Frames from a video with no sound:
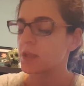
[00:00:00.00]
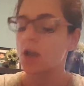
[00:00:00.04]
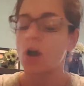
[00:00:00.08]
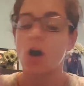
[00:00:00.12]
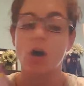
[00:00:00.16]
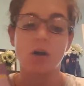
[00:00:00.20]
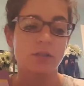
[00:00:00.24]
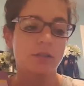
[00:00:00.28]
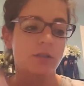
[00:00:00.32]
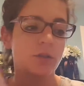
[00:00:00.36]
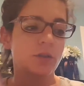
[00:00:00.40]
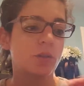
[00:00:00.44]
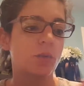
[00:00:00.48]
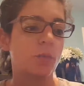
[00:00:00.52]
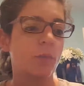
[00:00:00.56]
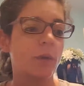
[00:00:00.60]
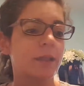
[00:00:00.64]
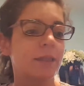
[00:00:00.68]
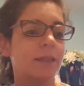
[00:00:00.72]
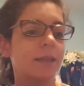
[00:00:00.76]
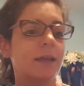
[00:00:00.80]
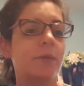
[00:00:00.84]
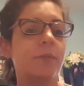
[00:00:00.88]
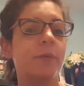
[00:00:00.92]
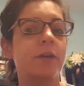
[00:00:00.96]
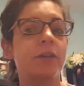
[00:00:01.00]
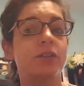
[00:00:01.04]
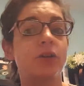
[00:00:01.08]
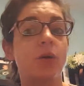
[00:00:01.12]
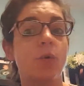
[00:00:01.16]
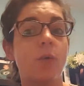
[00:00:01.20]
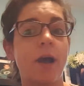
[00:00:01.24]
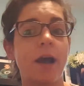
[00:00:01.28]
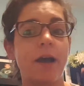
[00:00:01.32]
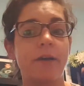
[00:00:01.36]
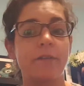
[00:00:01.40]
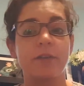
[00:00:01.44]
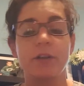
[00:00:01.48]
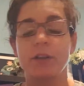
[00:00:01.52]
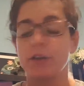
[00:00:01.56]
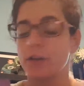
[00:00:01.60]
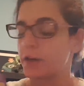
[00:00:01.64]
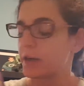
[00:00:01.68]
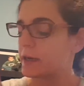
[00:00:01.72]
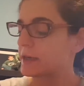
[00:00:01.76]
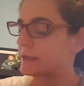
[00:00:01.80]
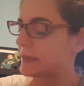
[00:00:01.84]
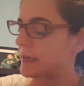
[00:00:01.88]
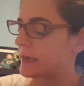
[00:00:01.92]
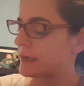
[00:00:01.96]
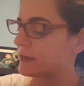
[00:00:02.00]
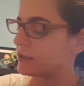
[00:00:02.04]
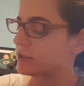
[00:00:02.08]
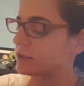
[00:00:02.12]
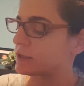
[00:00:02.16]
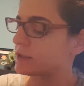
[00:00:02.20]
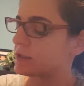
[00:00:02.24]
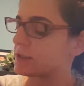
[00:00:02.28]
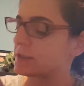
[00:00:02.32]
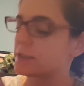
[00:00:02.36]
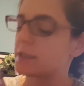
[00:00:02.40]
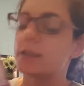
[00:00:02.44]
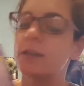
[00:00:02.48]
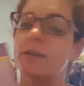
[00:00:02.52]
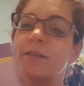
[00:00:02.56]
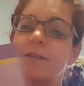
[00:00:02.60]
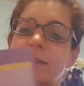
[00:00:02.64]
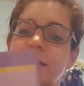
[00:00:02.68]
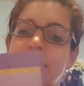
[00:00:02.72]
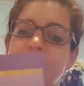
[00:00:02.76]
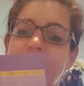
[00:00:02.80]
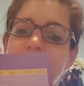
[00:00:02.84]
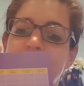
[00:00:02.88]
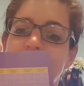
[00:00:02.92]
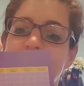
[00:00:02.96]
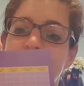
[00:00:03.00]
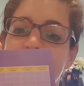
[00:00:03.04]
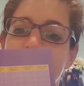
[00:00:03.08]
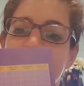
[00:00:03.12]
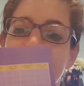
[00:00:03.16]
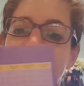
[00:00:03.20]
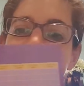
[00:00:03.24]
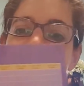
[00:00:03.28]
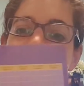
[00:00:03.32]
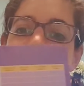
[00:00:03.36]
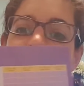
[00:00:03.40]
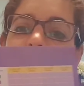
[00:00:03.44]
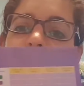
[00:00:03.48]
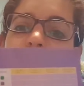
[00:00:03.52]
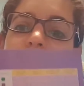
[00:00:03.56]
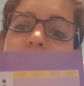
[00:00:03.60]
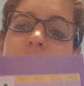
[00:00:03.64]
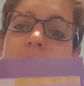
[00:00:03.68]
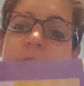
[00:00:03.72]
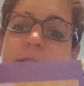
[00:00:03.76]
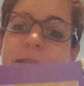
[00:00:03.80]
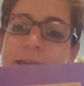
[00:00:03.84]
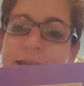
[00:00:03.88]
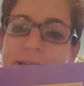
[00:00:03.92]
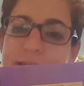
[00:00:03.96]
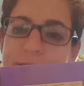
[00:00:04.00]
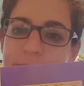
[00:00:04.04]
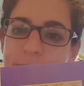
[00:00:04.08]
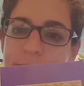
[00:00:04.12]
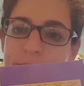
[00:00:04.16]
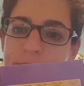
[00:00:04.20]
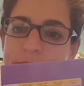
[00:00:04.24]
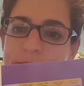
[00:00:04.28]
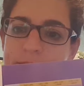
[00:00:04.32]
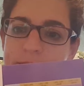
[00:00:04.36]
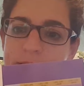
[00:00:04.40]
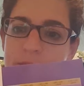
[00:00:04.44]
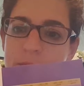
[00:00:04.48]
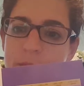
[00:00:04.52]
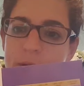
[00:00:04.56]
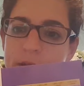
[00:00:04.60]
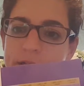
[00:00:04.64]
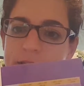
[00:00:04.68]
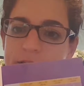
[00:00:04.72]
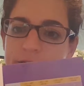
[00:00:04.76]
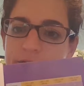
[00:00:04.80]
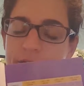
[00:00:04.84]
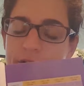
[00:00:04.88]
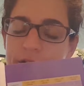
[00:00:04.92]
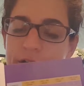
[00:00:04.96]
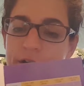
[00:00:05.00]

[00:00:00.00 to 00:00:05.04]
Also, the one thing we don't have in our containers, there's little teaspoons. So the little teaspoons is ones for